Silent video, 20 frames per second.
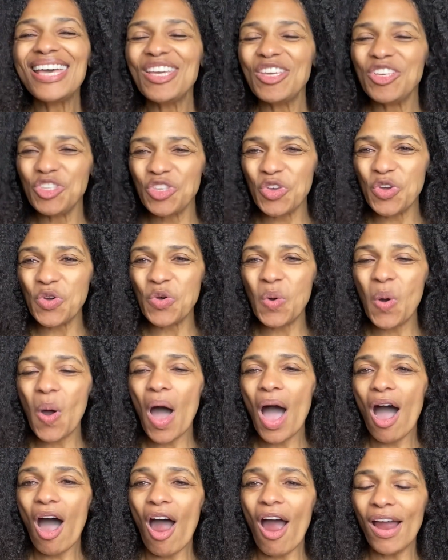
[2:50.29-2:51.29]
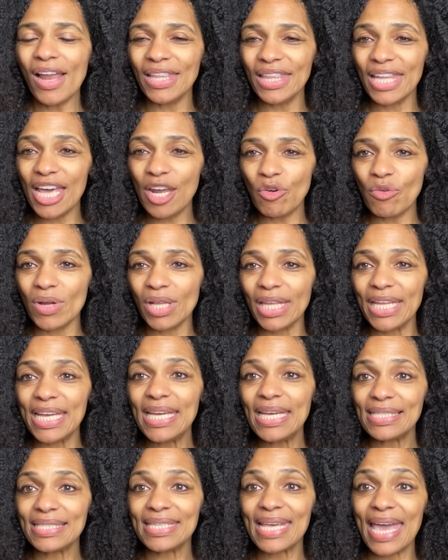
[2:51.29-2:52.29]
you are
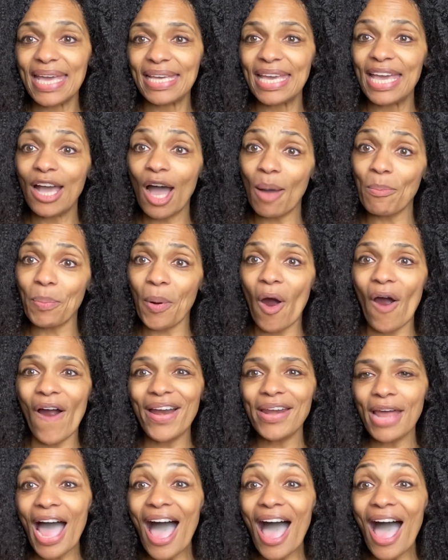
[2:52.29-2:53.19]
literally taking a part